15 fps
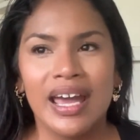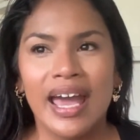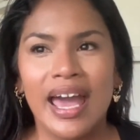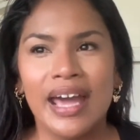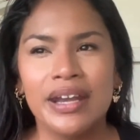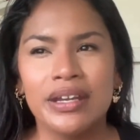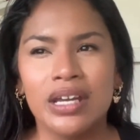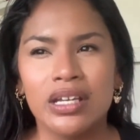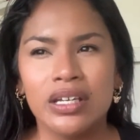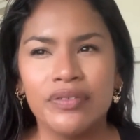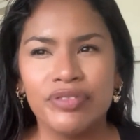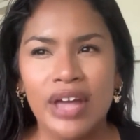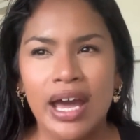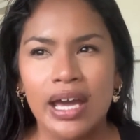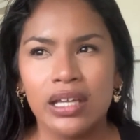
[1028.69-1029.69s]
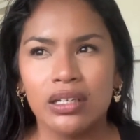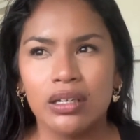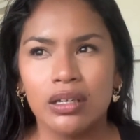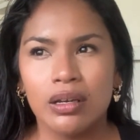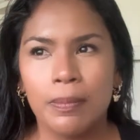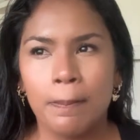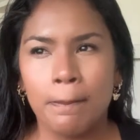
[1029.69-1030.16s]
And none of that
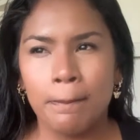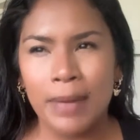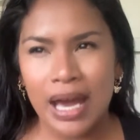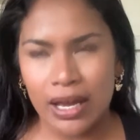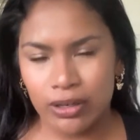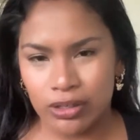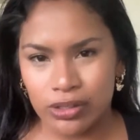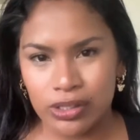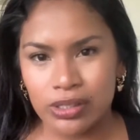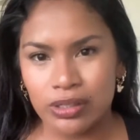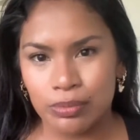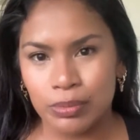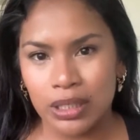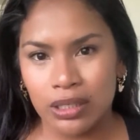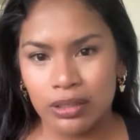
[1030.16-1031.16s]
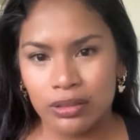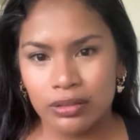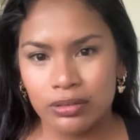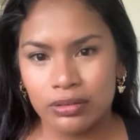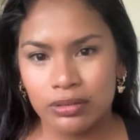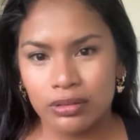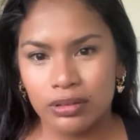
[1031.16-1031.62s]
matters to me.
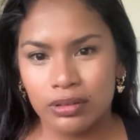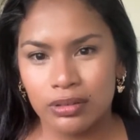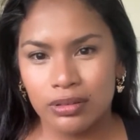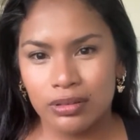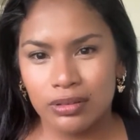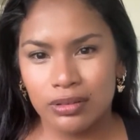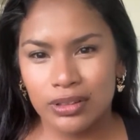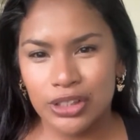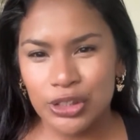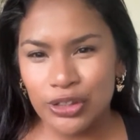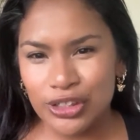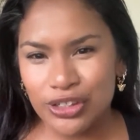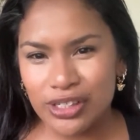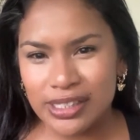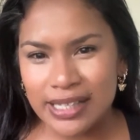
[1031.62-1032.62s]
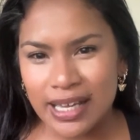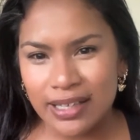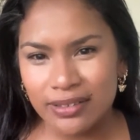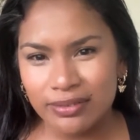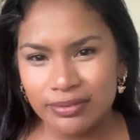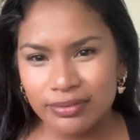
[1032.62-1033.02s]
You understand?